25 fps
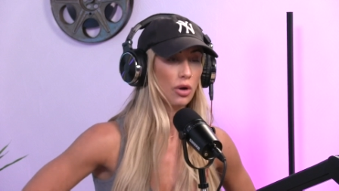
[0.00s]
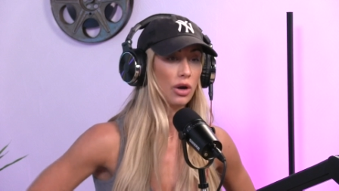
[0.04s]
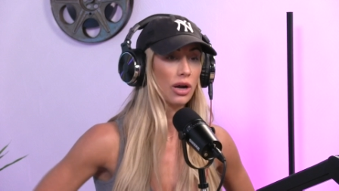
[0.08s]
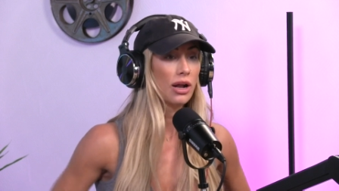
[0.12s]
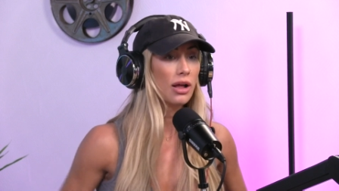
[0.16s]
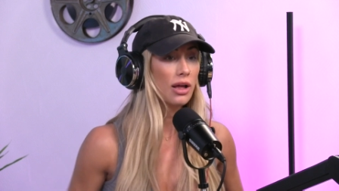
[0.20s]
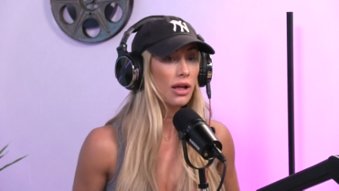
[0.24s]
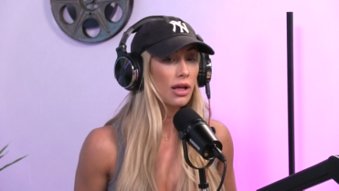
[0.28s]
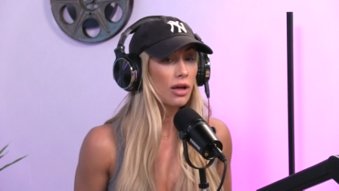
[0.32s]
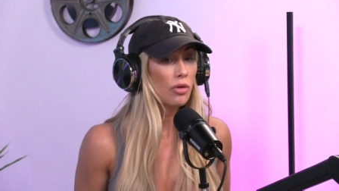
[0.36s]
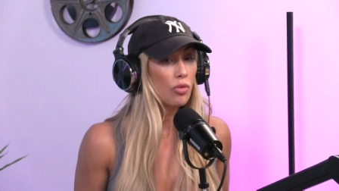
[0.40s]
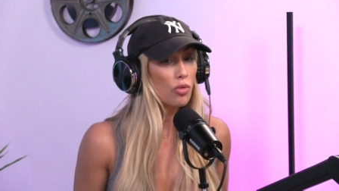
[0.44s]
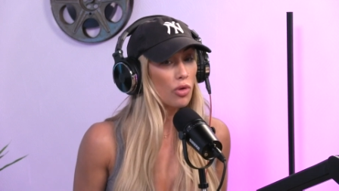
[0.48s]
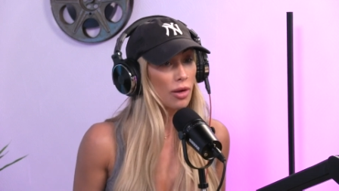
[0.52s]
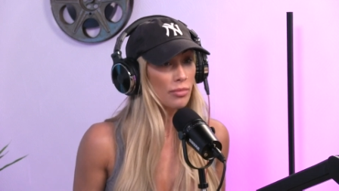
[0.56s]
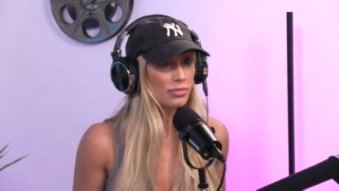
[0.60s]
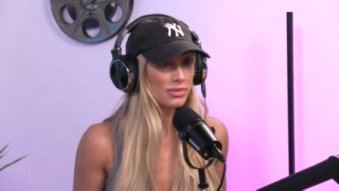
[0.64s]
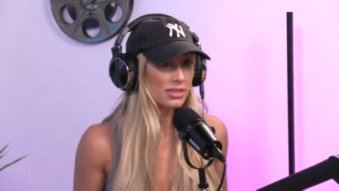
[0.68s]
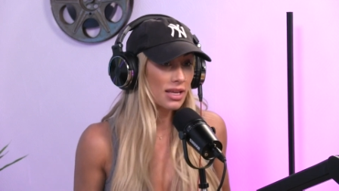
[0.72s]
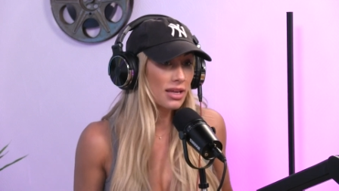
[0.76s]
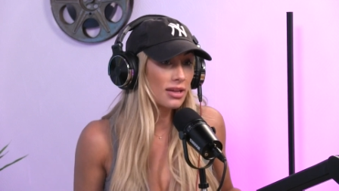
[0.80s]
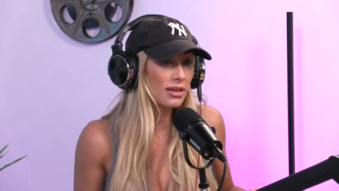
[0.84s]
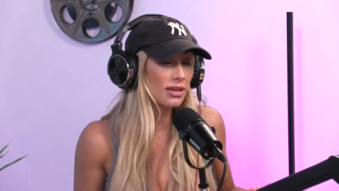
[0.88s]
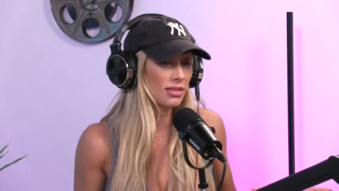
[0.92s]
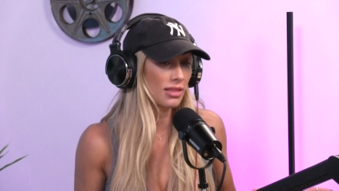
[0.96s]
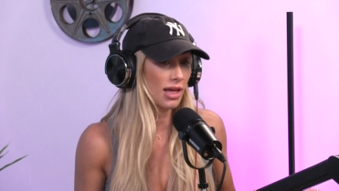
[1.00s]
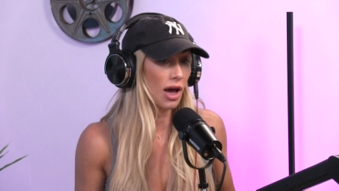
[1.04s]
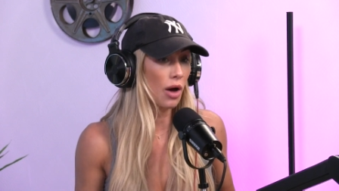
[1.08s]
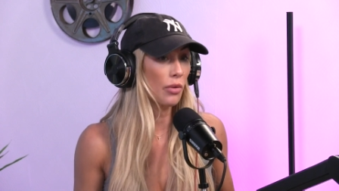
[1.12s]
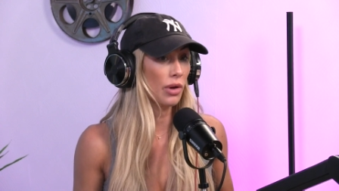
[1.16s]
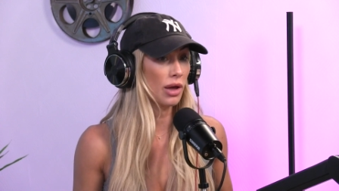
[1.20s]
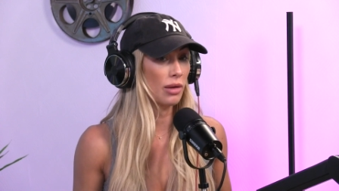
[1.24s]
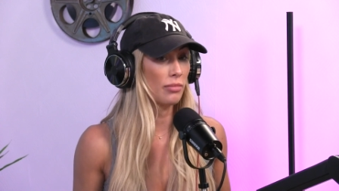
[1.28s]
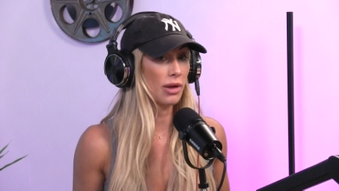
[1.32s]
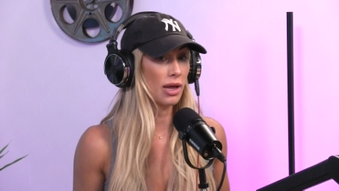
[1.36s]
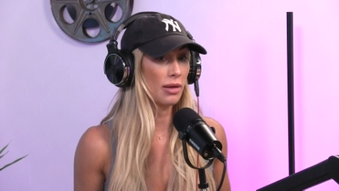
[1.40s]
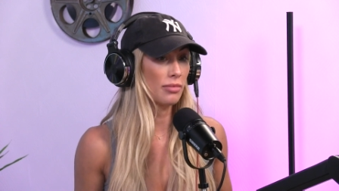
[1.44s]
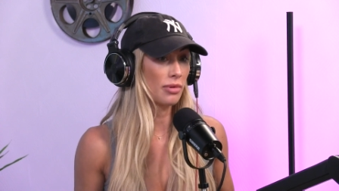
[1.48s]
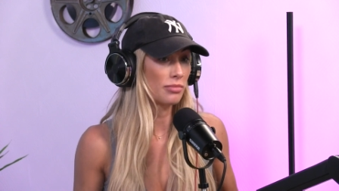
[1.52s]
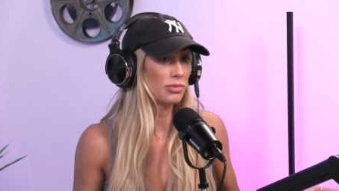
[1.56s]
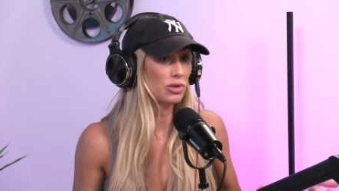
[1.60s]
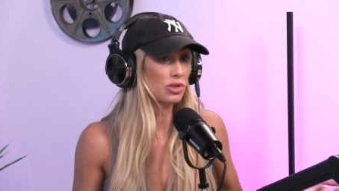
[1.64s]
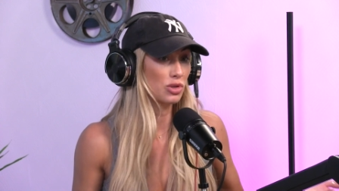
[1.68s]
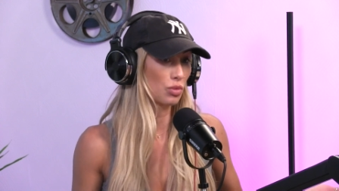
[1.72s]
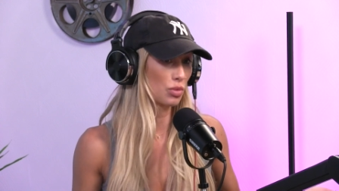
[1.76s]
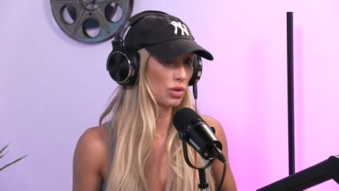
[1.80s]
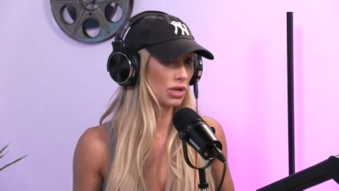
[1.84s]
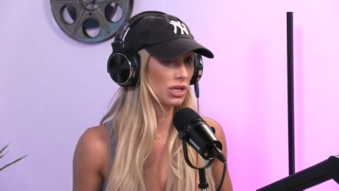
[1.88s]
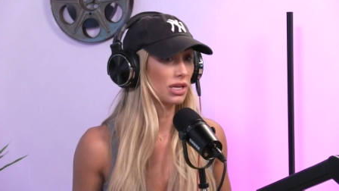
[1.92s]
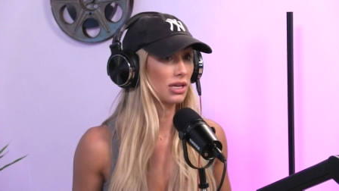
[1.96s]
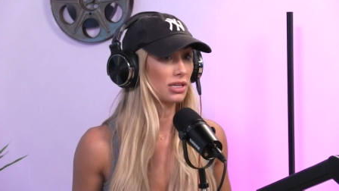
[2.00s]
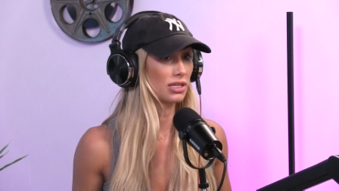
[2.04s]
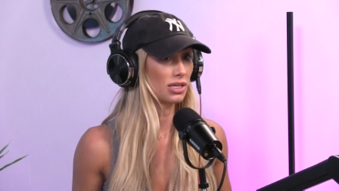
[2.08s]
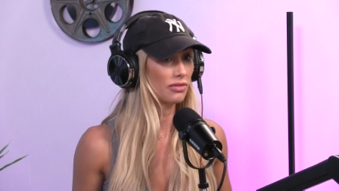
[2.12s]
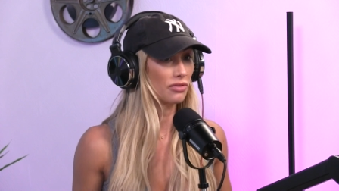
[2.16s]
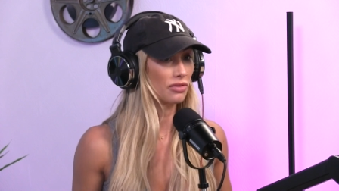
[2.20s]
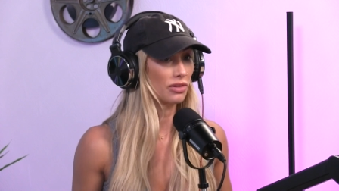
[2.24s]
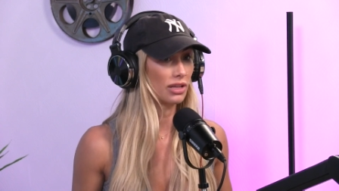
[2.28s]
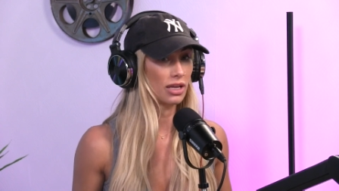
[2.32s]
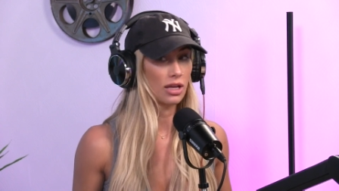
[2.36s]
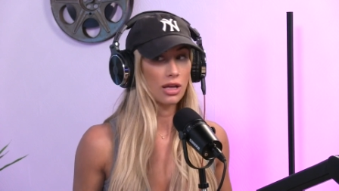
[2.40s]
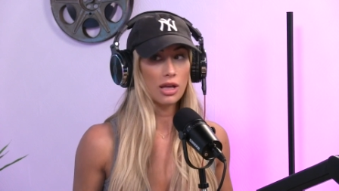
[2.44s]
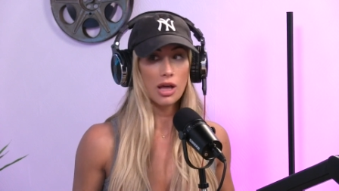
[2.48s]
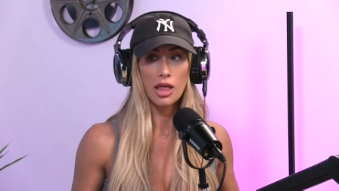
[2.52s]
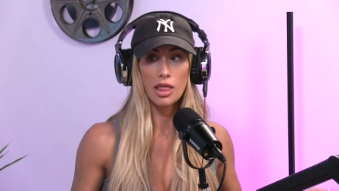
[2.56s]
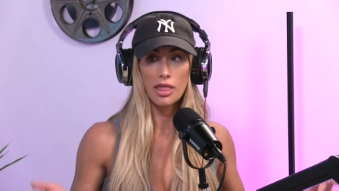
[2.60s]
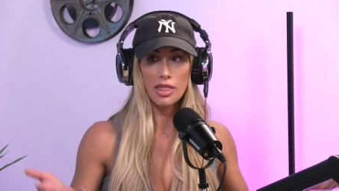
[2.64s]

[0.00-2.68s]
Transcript: Or, well, I'm saying it that way, babe. I'm just wording it differently.